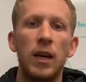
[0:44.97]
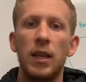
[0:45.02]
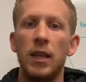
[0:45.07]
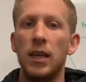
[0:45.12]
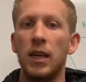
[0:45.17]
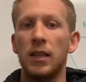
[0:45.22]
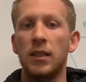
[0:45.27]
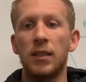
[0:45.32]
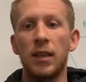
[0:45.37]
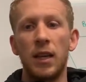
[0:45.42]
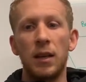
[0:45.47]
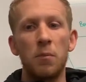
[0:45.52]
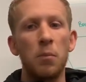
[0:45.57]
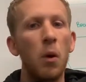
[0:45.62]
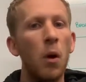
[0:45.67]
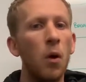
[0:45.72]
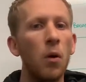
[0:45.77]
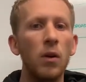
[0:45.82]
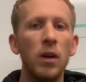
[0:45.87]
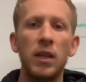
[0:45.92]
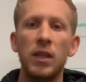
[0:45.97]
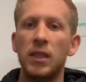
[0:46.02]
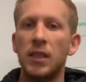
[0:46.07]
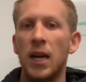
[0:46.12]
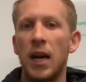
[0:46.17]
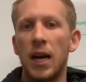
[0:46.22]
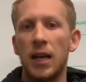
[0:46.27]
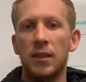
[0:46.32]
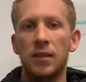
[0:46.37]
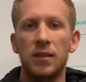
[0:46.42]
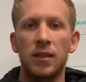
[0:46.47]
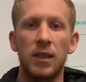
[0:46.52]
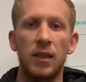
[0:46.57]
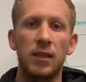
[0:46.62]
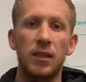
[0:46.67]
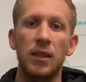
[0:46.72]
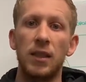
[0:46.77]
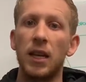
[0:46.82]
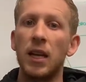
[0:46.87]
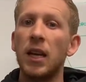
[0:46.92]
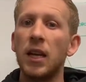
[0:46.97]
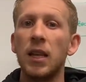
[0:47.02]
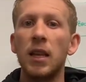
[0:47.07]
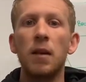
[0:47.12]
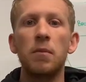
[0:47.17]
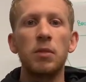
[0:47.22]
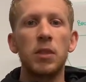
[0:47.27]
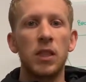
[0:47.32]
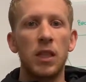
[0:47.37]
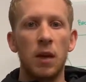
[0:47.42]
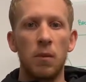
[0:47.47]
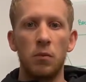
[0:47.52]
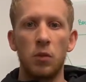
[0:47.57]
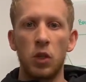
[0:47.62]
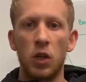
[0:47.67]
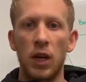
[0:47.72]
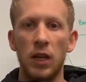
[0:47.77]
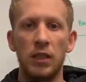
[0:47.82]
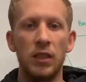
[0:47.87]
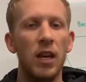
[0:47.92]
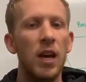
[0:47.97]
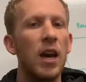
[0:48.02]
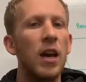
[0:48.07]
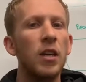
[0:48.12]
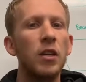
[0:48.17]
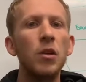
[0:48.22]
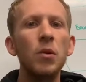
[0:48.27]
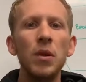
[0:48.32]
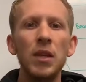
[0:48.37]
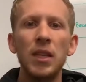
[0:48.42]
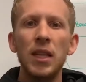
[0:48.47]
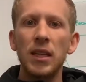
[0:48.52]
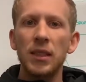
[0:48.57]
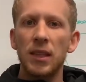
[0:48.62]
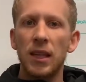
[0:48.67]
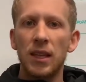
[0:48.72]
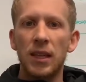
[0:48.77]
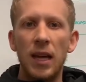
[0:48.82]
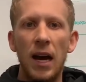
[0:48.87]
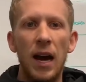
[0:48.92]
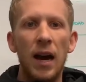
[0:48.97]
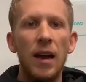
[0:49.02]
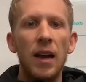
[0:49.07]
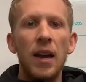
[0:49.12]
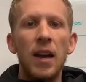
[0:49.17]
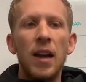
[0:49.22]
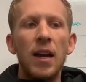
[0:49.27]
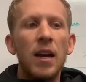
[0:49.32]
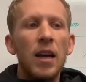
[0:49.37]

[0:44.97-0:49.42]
things like pulling tax lists and getting them skip traced, doing things like that.